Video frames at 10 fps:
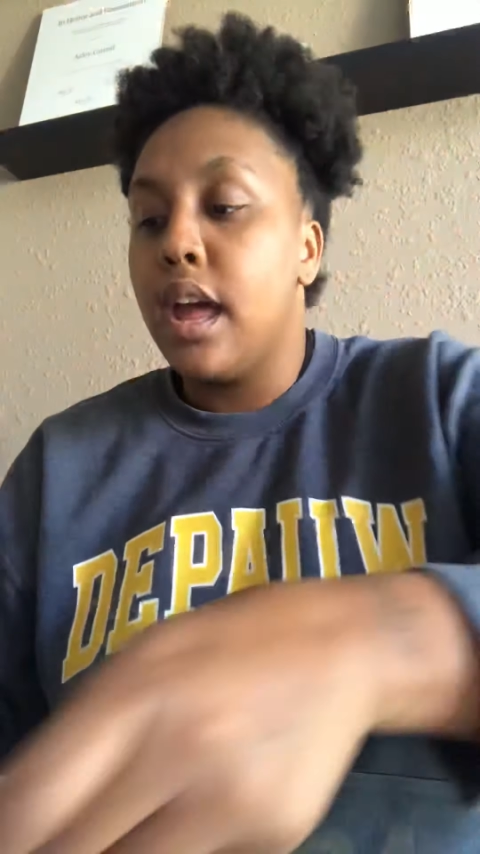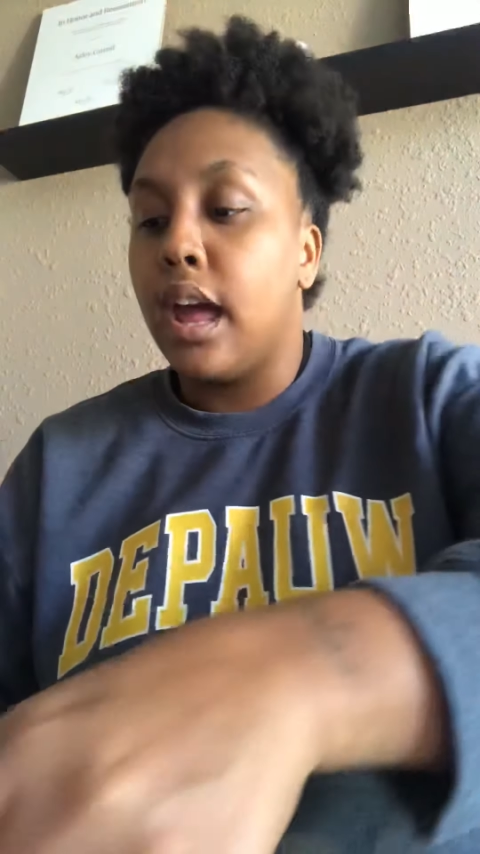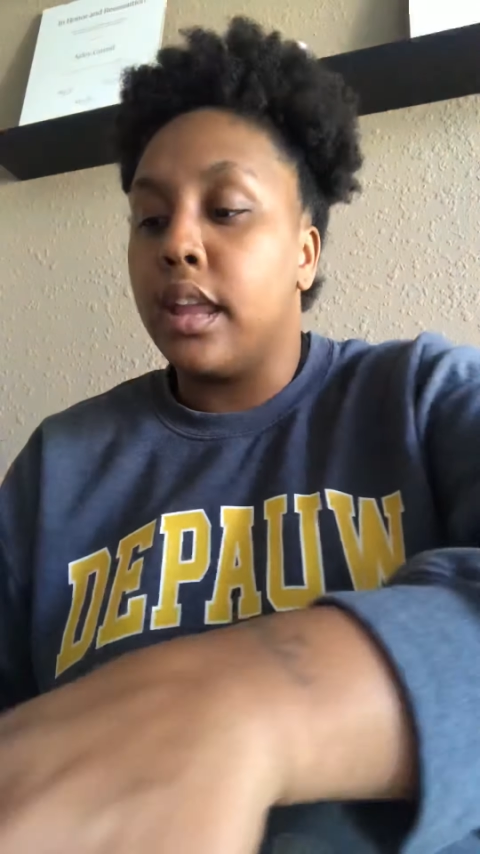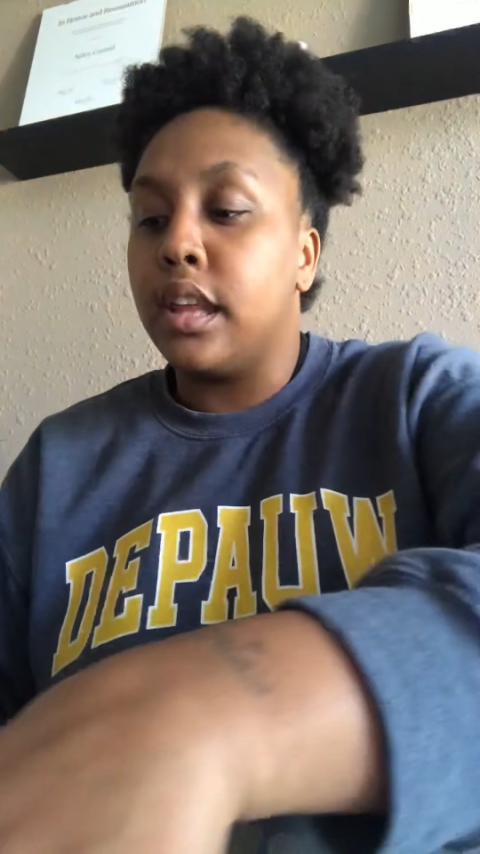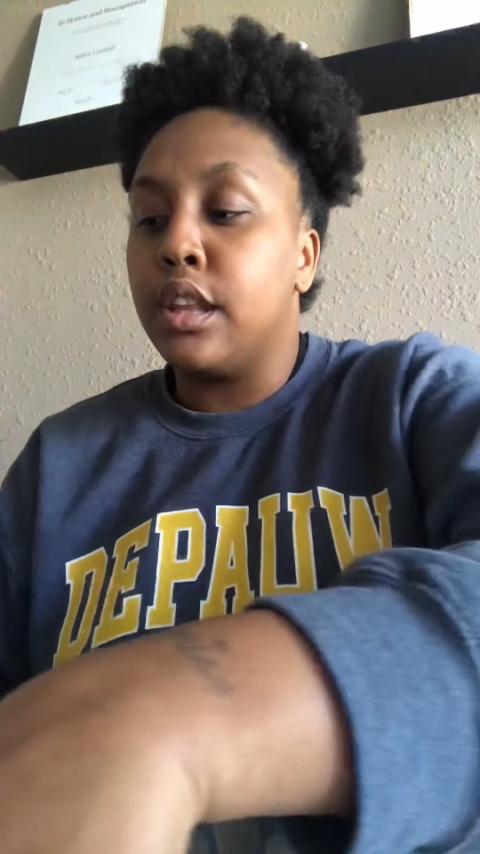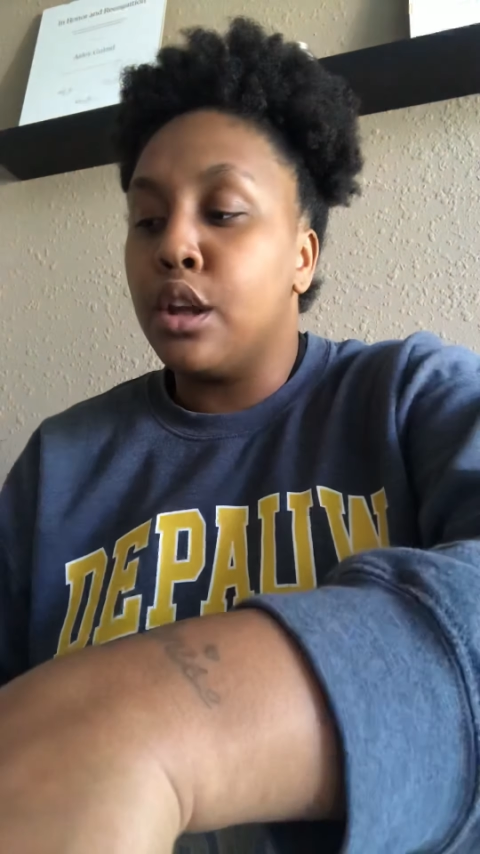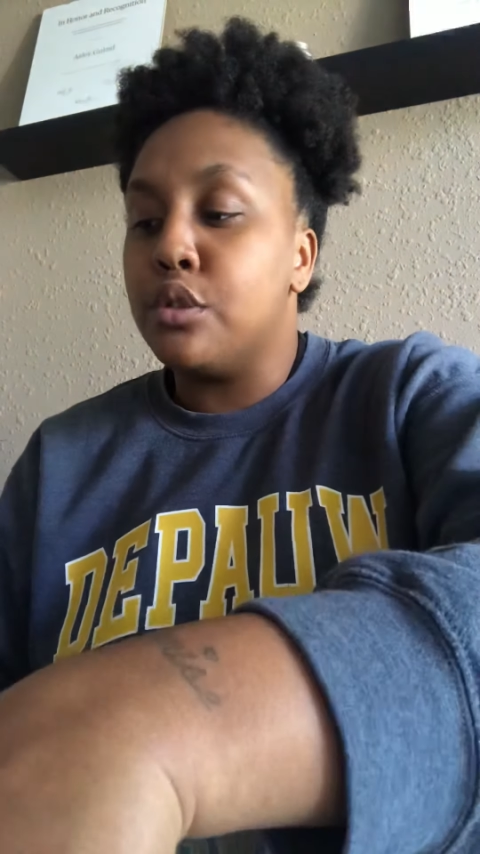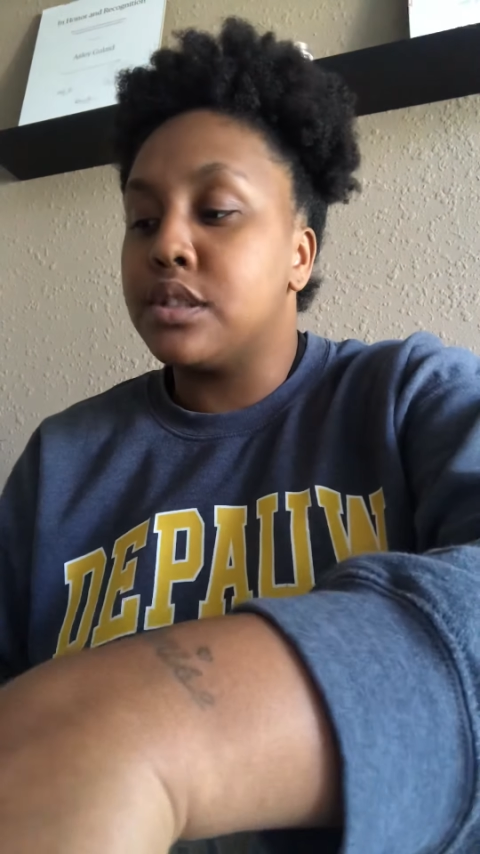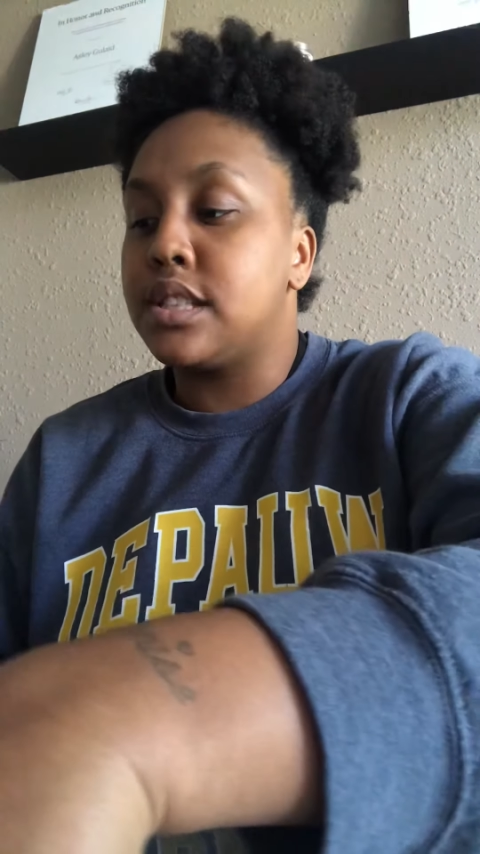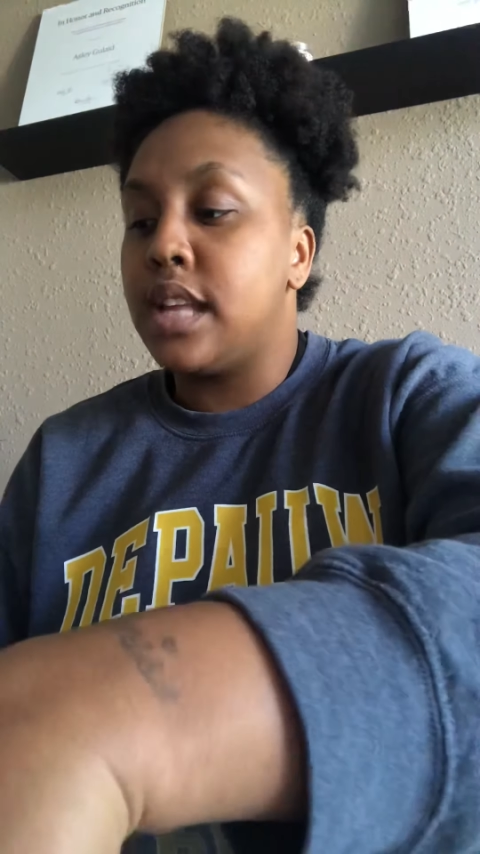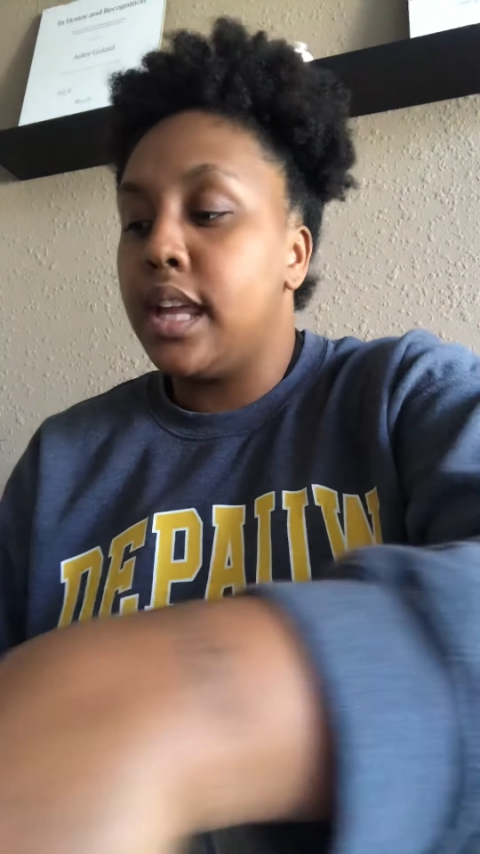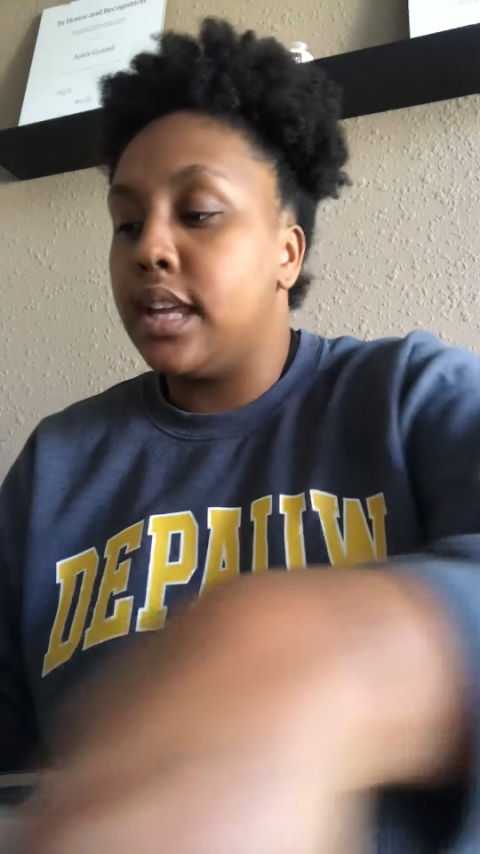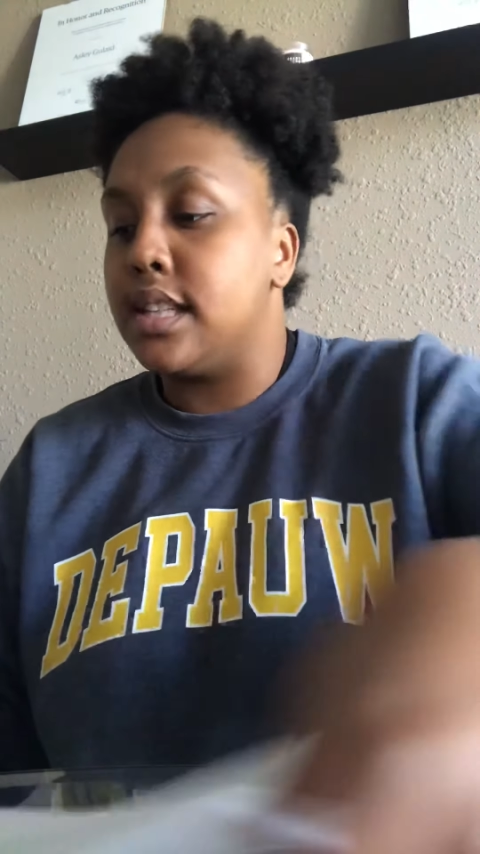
And then those thinking